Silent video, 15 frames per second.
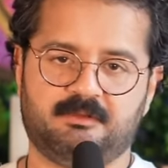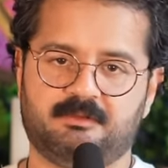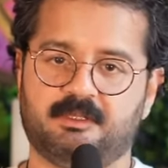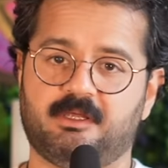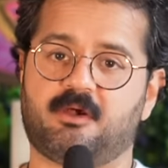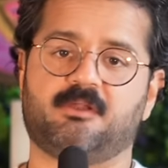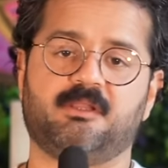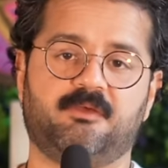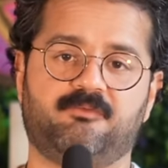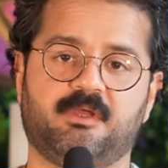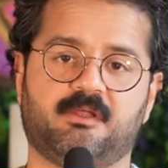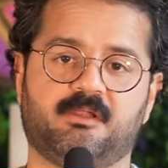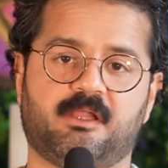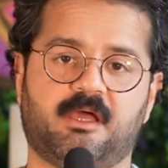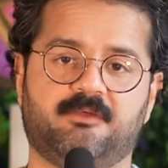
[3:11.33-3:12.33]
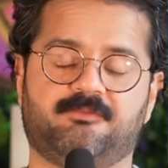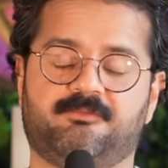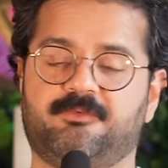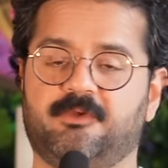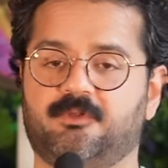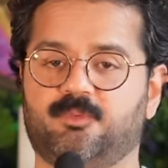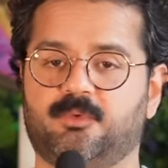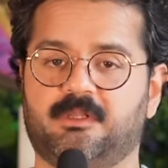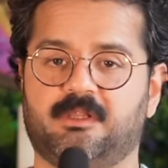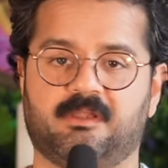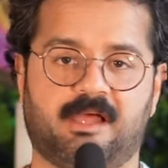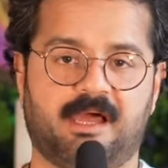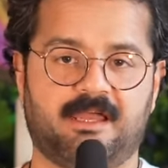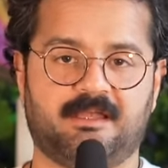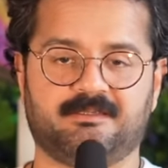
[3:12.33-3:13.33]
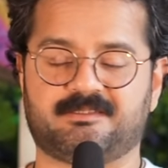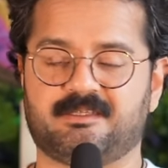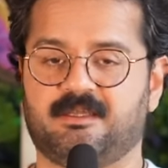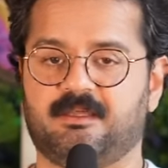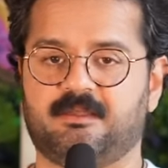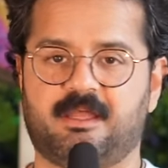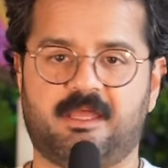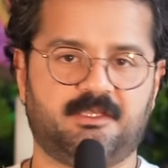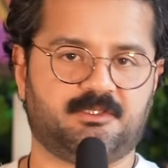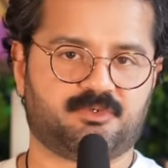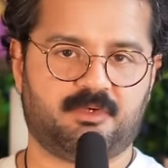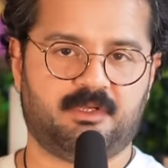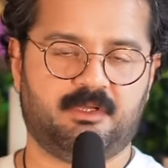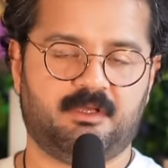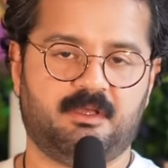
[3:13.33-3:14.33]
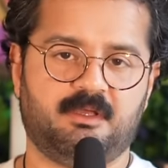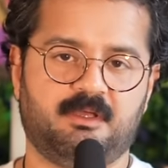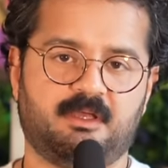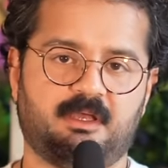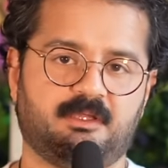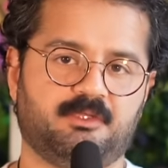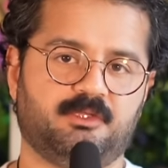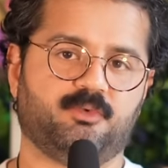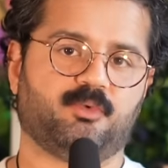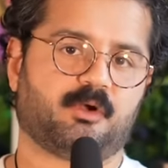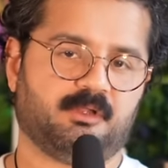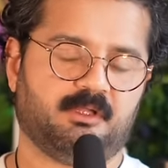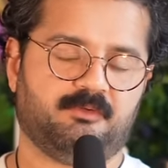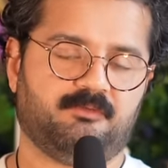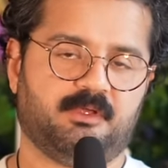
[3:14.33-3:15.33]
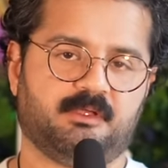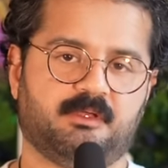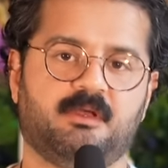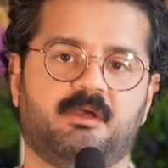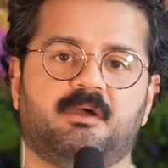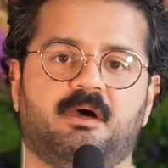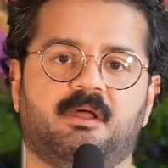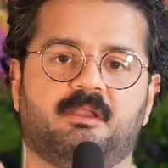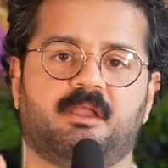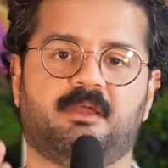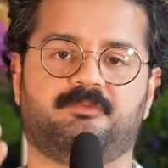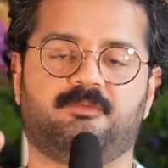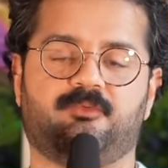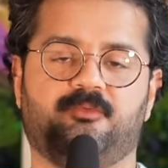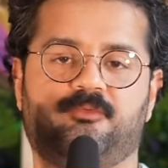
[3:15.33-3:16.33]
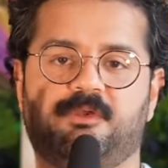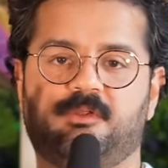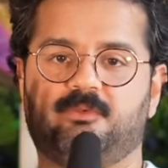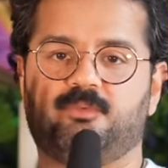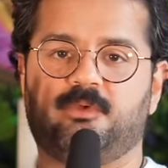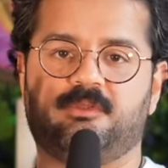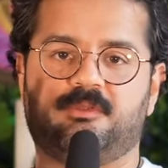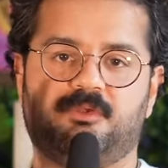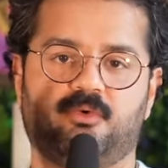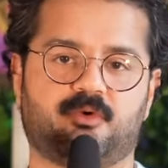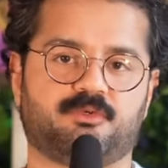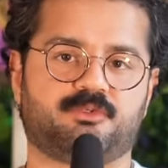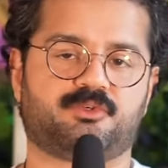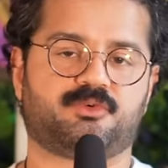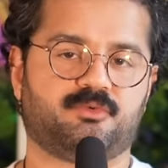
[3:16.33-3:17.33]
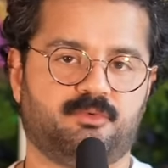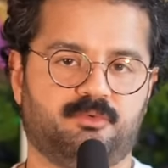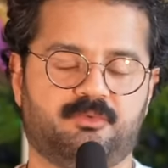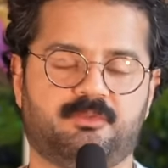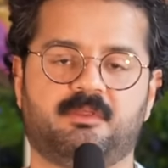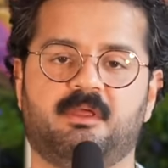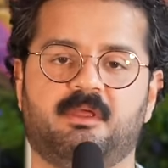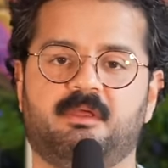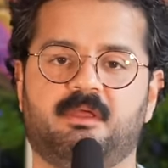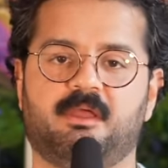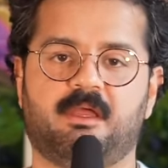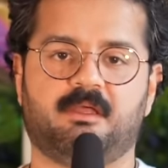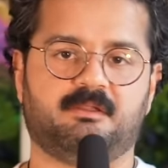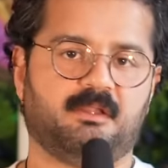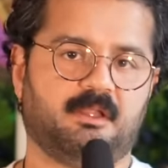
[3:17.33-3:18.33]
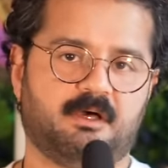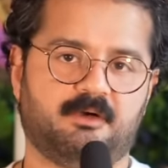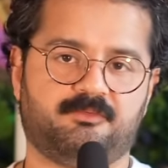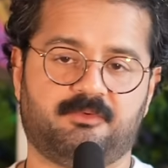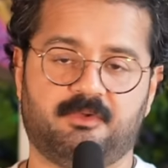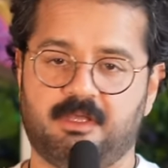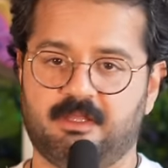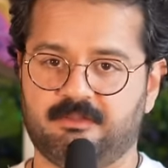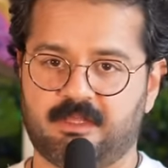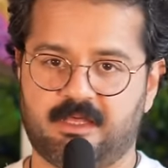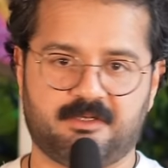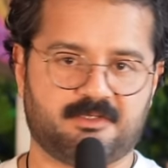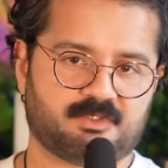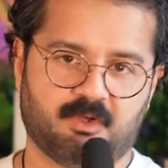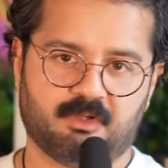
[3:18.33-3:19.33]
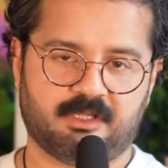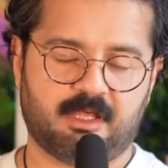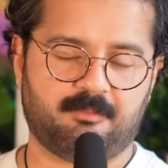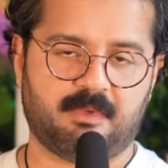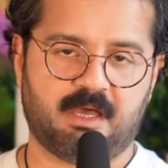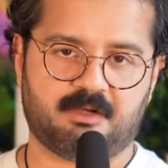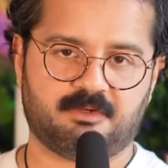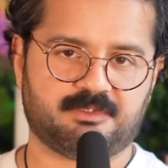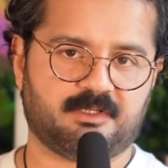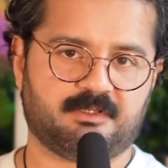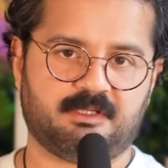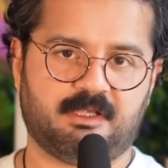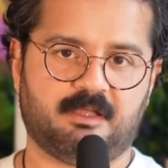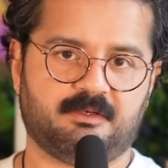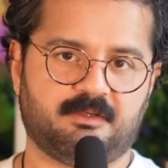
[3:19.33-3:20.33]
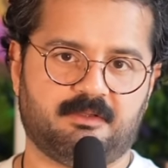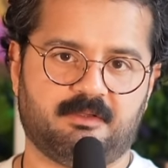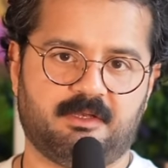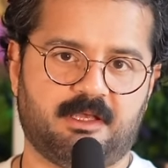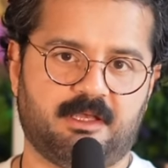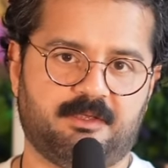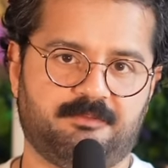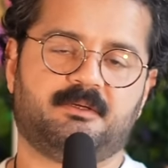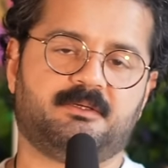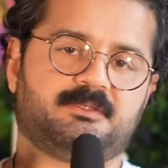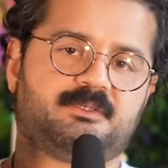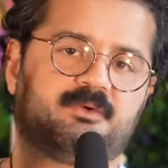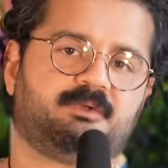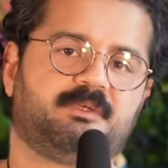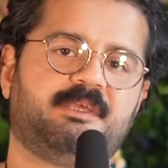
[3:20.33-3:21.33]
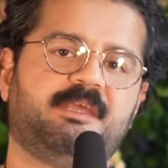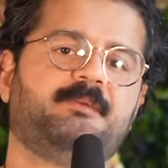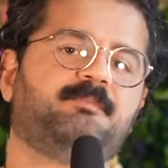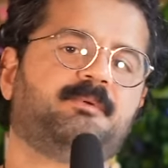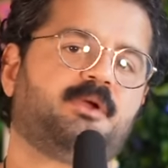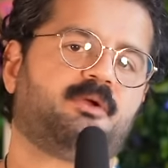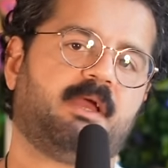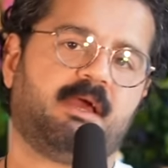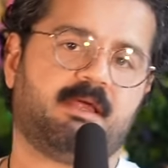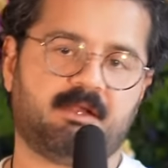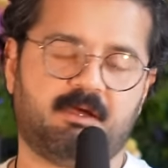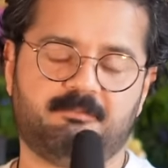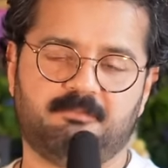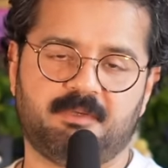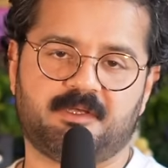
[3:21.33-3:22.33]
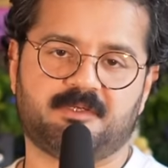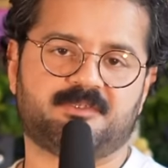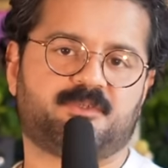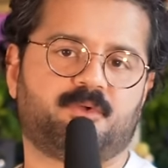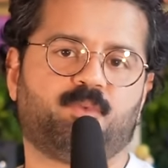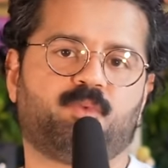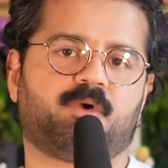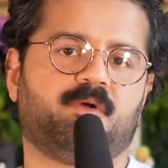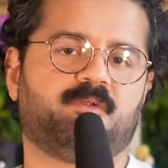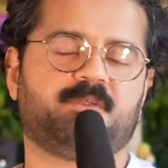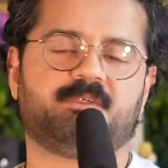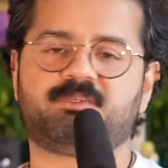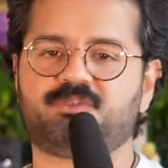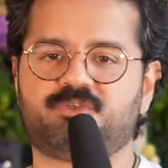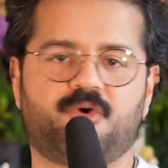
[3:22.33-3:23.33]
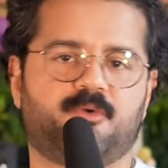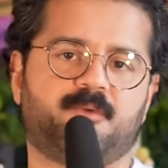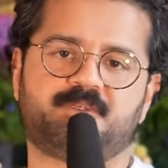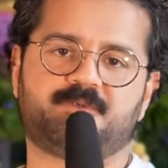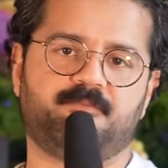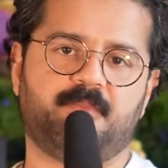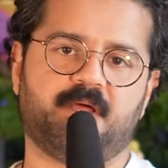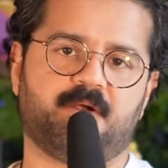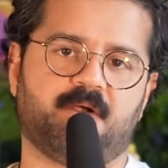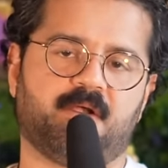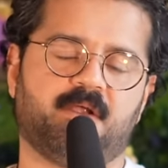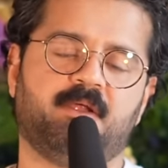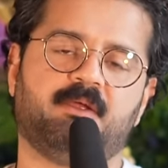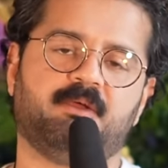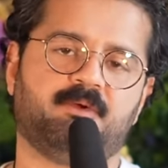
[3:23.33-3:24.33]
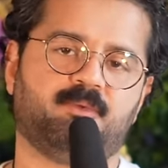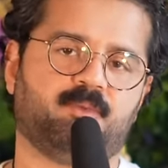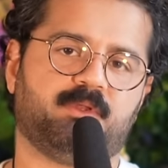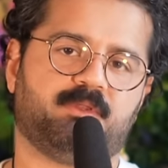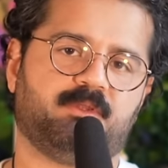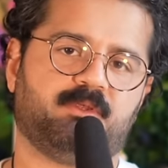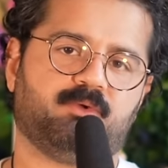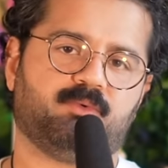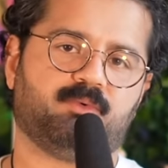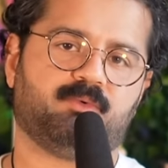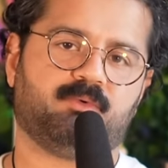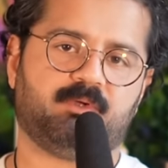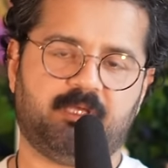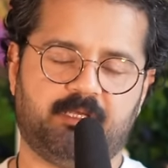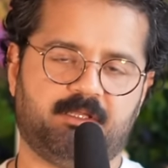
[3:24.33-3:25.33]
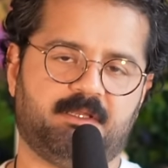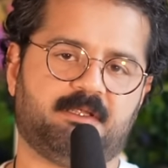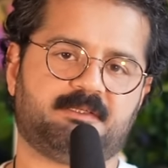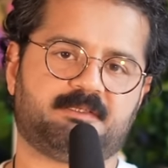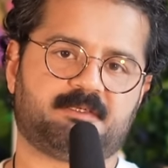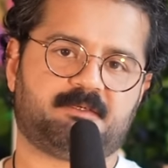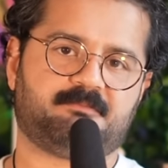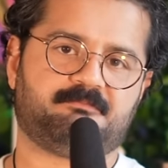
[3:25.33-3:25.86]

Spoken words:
They are living a life filled with lies and hatred, and you are living a life filled with your truth and love. And that is all that matters at the end of the day. So keep your head up, because the world is so much better with you in it.